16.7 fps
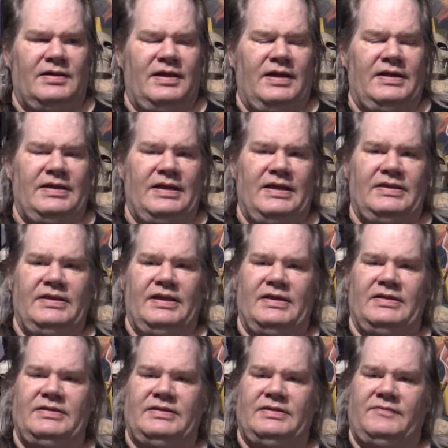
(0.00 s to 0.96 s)
it, it,
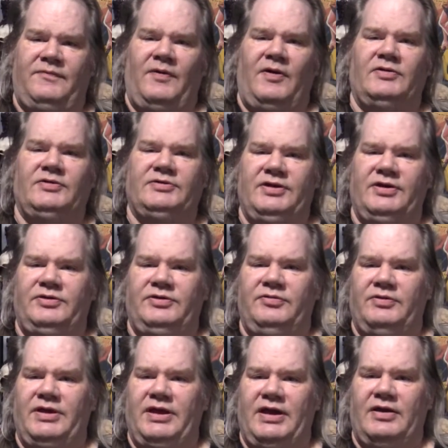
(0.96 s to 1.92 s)
it falls into
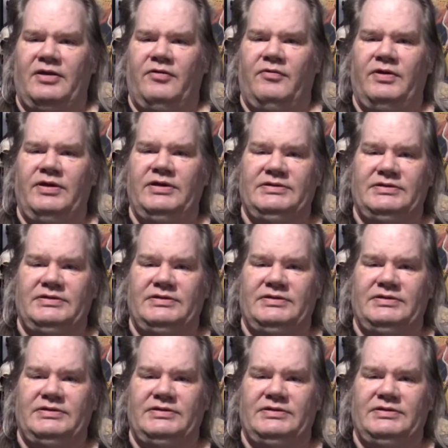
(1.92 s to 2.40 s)
two categories